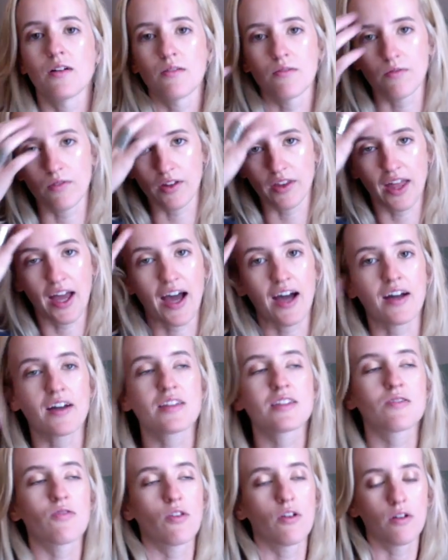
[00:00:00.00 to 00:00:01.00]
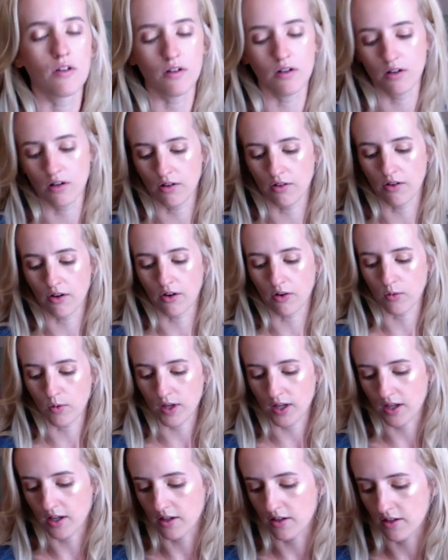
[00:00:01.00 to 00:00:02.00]
relax for a long
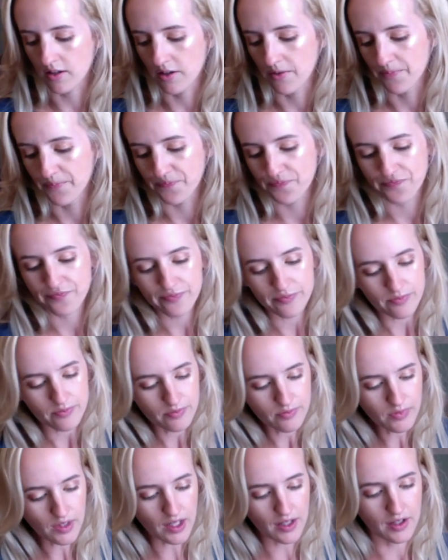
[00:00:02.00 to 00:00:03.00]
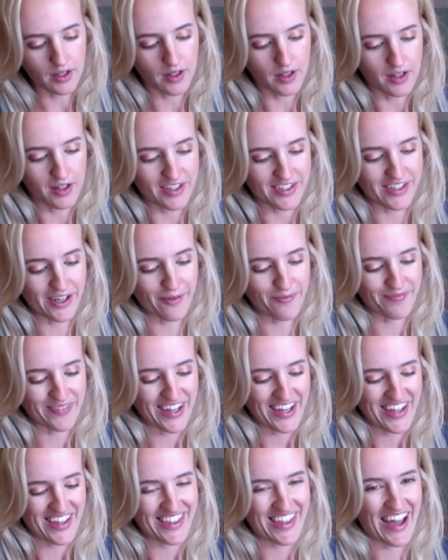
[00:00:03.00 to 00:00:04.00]
weekend. So
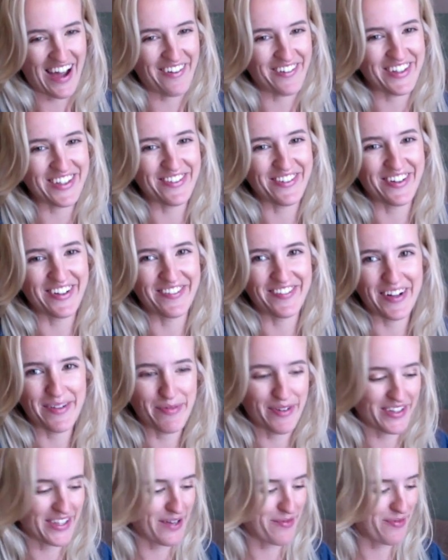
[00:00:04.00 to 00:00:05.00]
that was one of my birthday